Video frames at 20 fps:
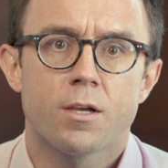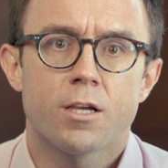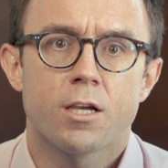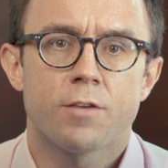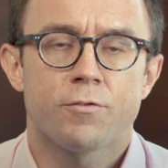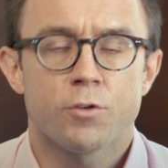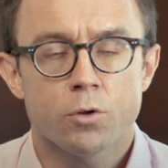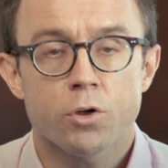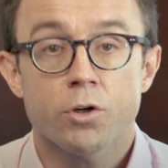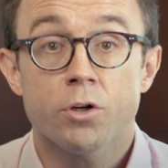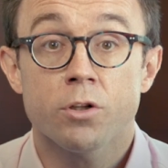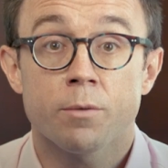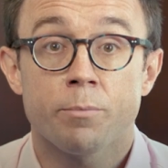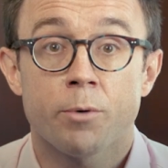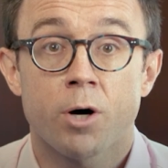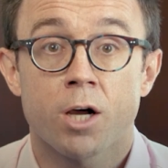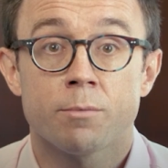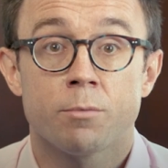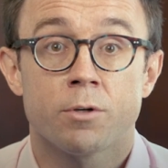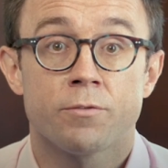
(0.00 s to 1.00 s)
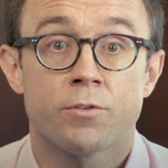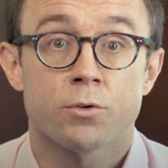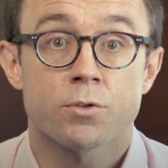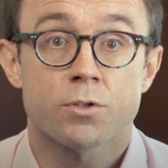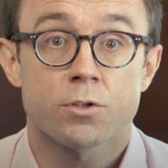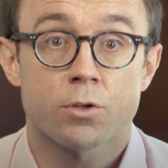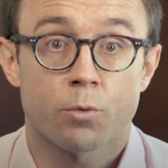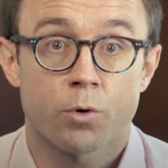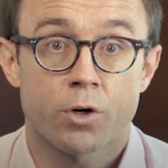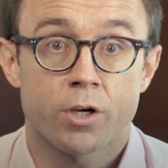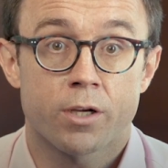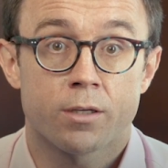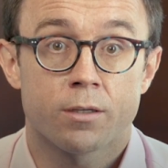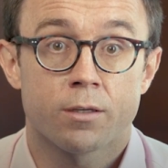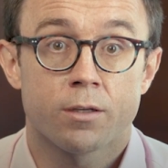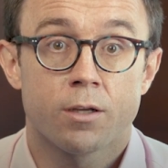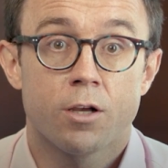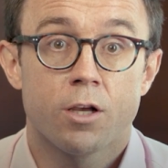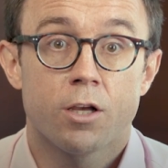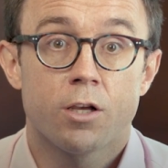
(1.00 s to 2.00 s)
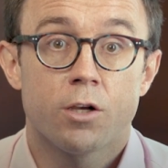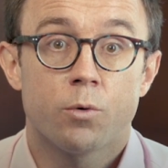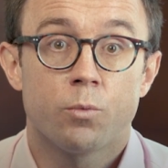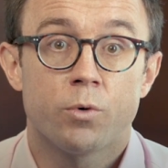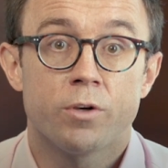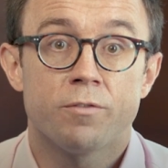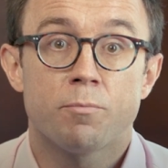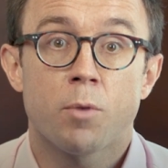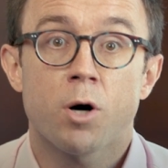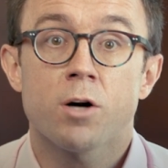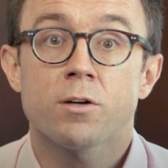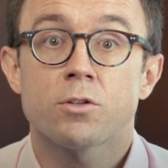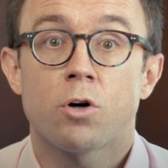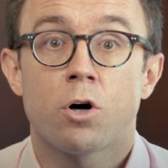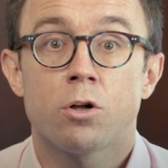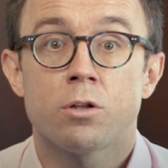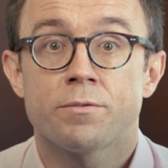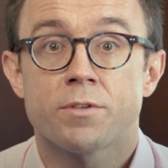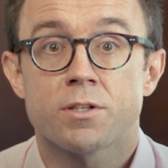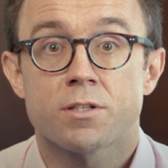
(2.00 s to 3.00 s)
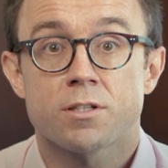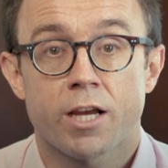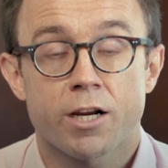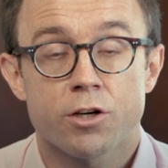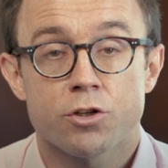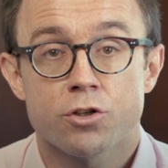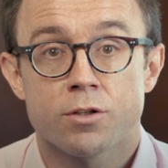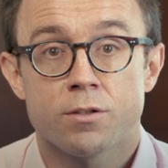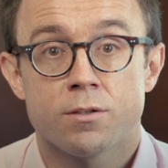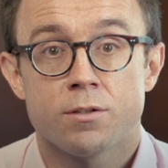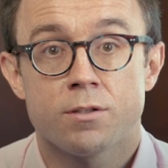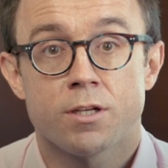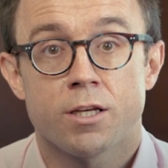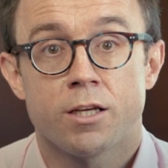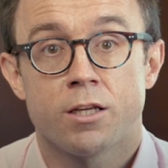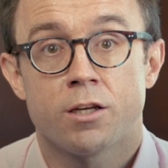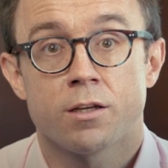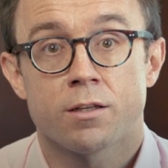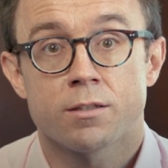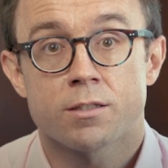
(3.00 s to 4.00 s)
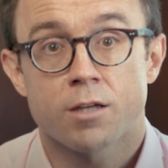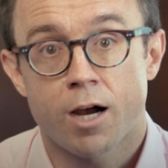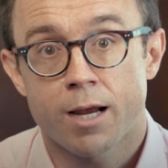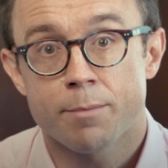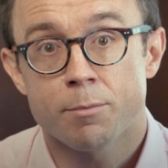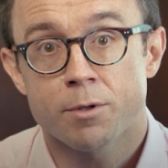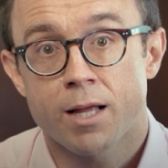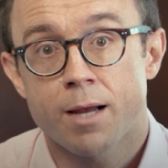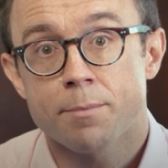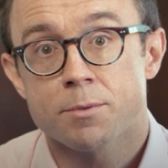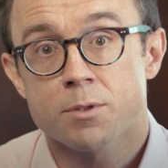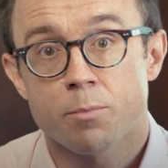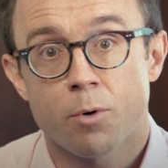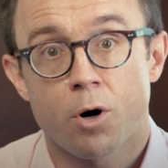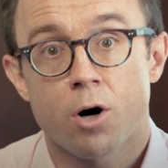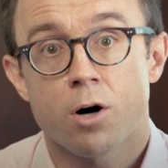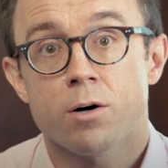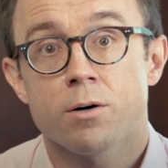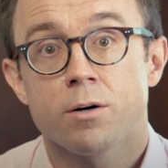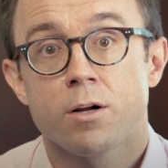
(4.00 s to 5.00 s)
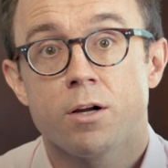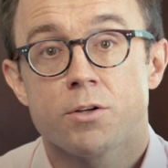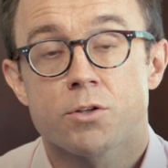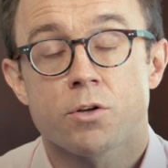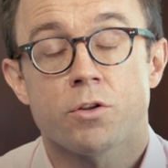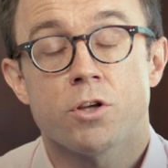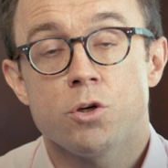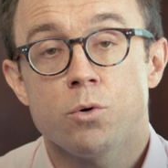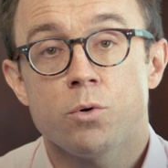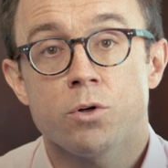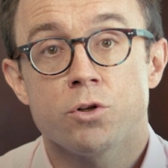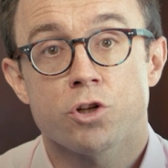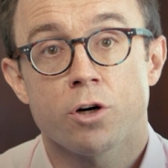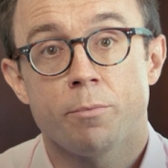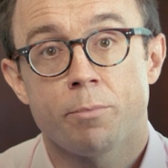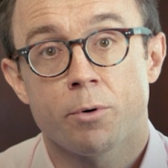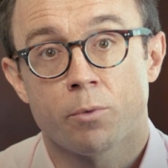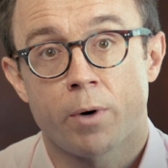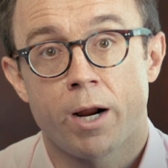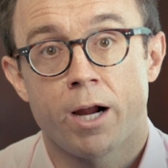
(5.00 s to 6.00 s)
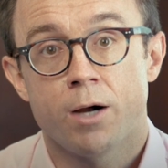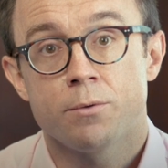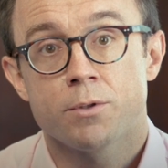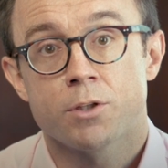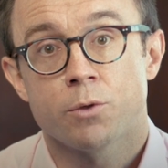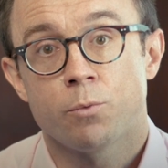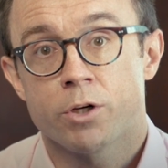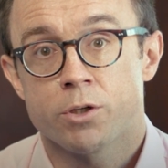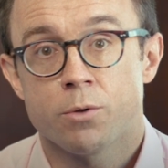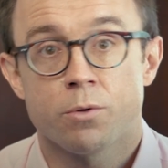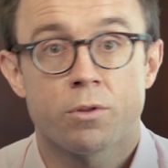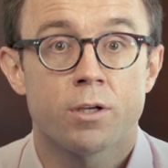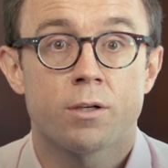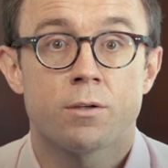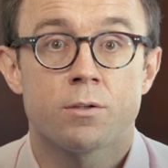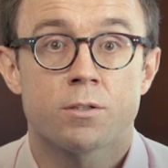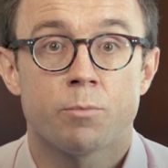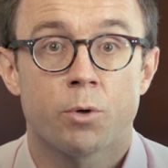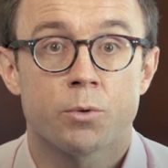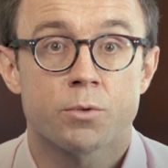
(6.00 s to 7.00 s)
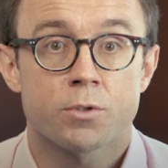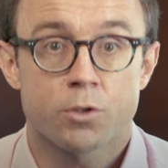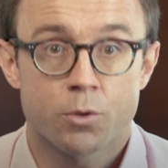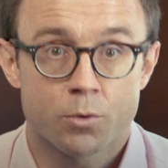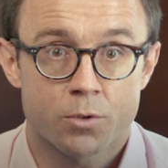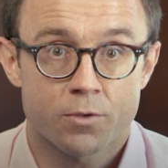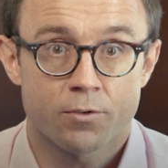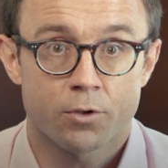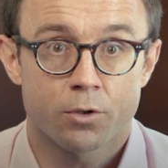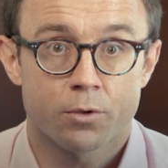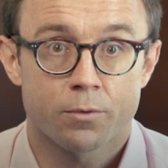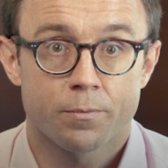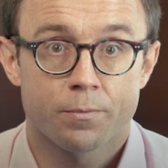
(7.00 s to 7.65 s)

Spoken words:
If you look at the bottom of your screen, we've marked all of the sections in a time-elapsed bar so that you can jump around to what you think is most useful.